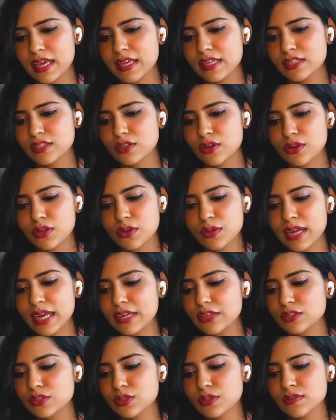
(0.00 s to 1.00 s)
So you get
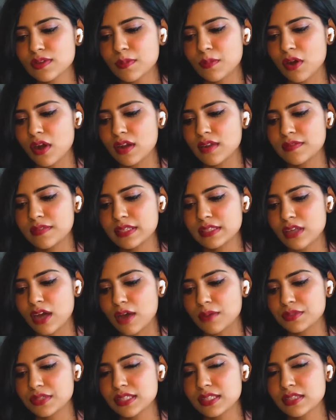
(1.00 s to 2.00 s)
to choose from all of these
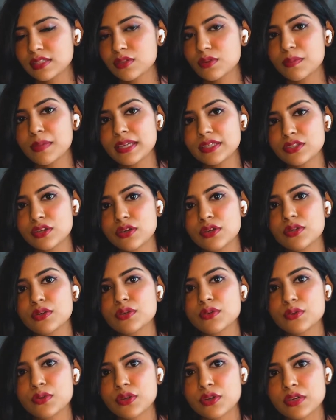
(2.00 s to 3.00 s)
options. So make sure you
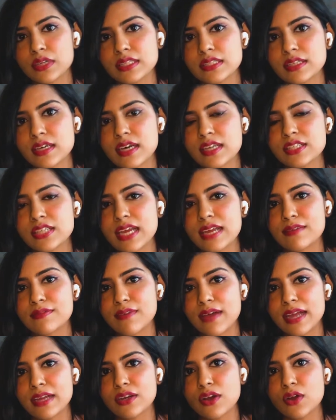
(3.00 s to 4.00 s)
do your research and
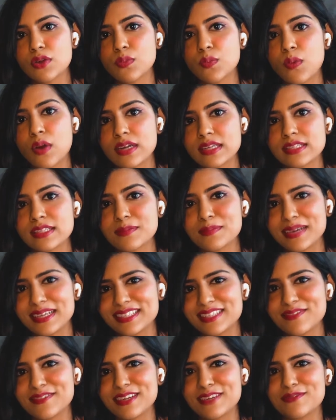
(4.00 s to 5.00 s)
find out what's the
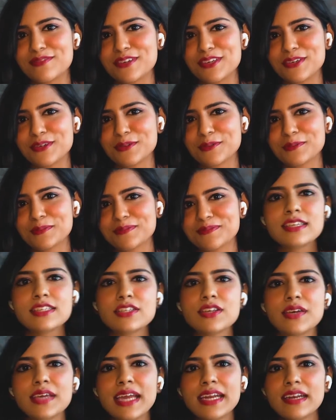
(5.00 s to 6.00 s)
best fit for you.
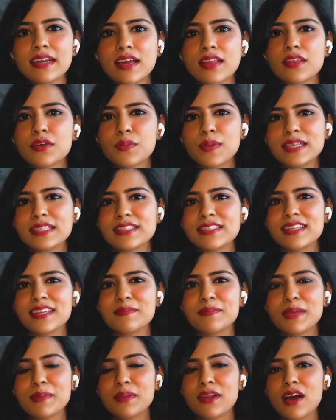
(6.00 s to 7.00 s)
So yet another question that
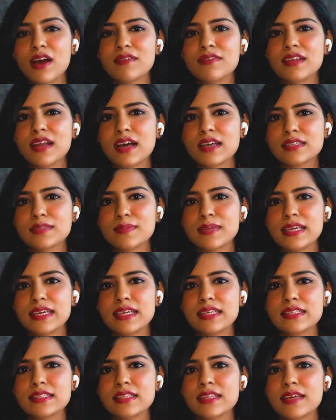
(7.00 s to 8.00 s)
people often ask me
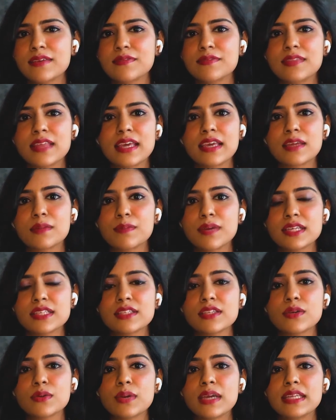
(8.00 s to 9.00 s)
is if they can
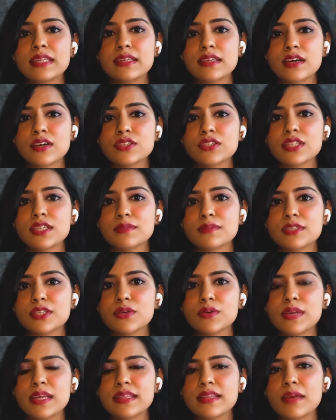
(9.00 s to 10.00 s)
pursue internships
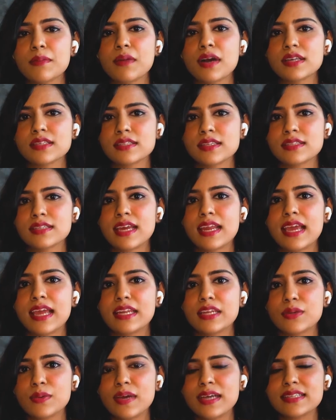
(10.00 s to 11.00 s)
during their masters at
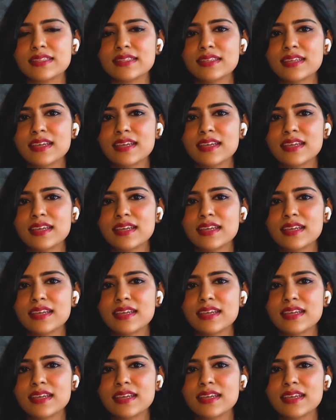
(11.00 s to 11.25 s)
NUS.